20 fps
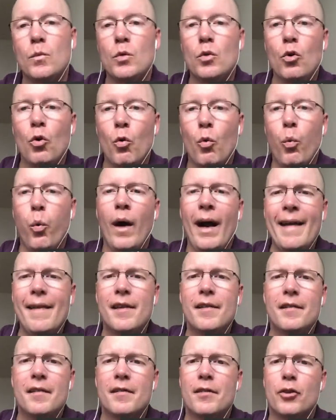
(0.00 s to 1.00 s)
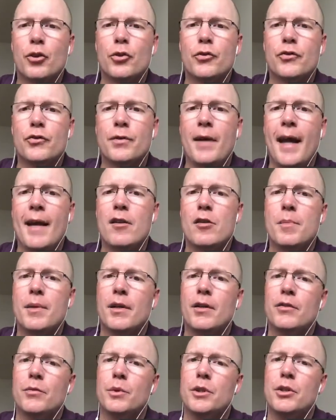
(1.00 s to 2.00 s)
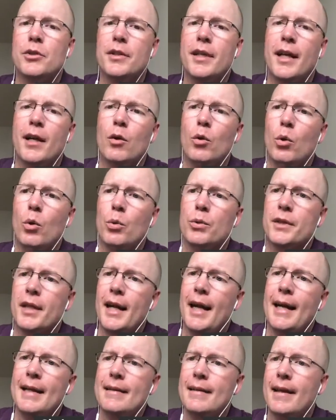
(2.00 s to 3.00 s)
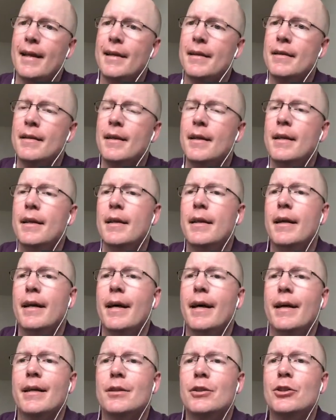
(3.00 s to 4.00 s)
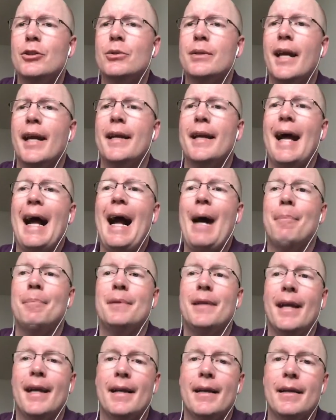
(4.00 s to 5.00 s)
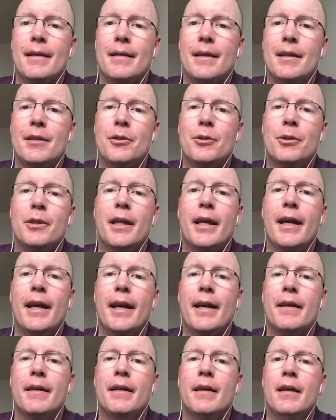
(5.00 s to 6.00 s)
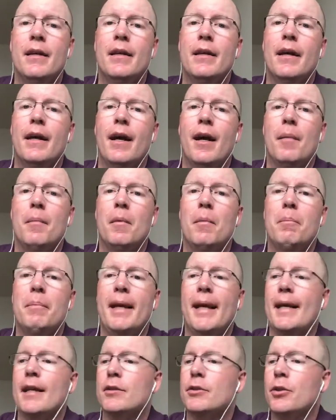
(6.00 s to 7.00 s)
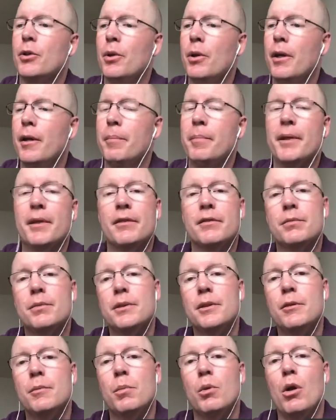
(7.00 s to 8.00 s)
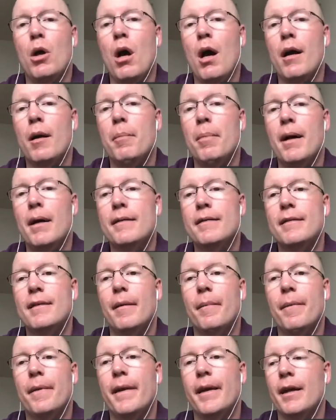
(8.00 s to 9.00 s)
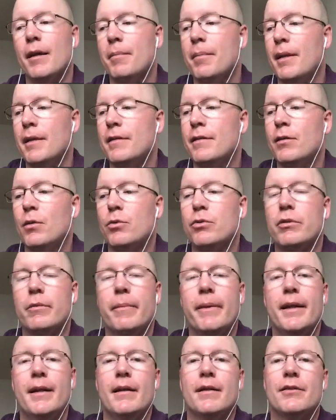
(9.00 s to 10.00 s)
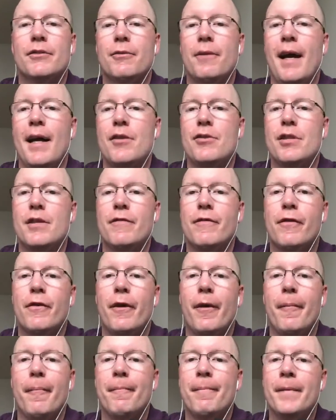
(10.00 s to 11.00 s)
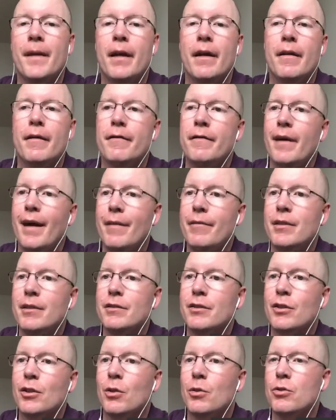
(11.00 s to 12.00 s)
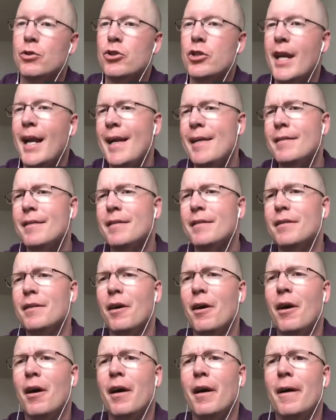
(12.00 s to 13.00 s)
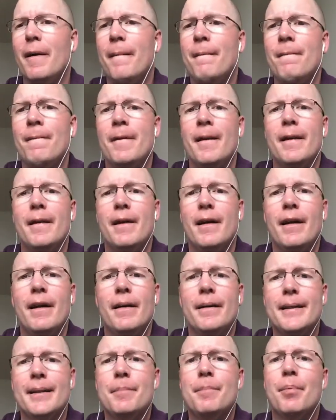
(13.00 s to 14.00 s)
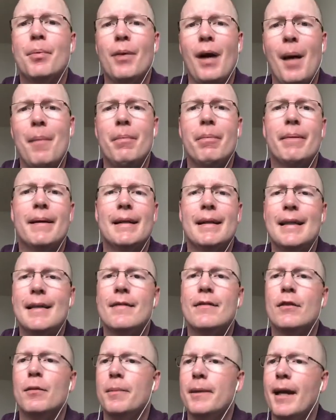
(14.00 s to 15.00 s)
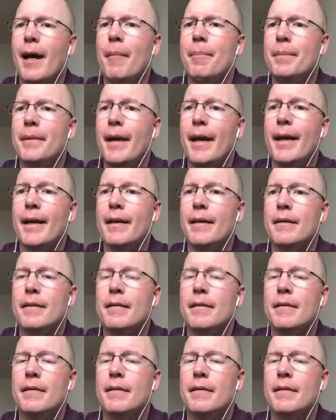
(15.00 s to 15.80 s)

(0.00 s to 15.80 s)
why this is a good strategy, because when you take old content, you can update it and you can make it current. Because when you blog about something, about social media strategy from 5 years ago, chances are it probably needs to be updated.